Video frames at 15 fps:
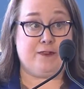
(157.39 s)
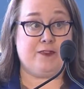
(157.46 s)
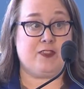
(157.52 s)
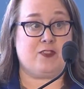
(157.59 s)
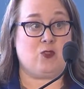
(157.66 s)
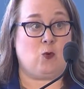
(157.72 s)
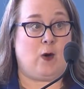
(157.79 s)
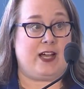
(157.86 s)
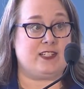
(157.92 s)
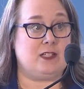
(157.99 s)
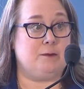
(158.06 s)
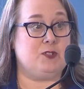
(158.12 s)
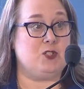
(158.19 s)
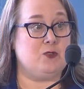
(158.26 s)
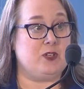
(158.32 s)
that the
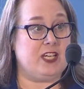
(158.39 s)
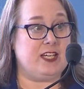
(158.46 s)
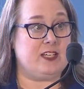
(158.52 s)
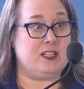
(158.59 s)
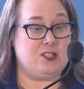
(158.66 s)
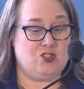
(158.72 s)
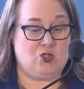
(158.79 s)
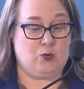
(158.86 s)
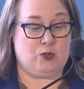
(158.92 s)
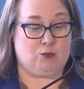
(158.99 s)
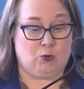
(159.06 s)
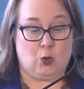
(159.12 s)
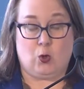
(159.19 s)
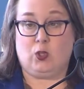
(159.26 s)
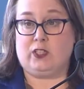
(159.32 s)
YW needed to
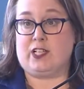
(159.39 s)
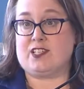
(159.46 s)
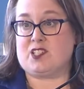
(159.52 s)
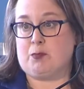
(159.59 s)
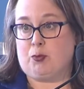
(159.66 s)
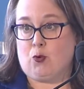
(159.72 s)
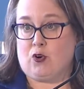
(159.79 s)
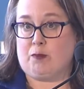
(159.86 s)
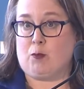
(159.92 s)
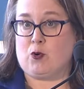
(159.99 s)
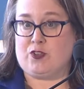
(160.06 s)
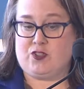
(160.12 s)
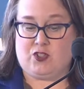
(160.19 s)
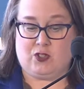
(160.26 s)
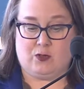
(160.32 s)
enroll and support more
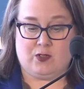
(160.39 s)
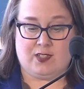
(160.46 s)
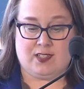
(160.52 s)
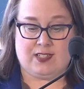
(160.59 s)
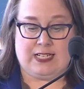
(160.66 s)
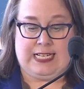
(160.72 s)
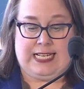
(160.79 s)
students,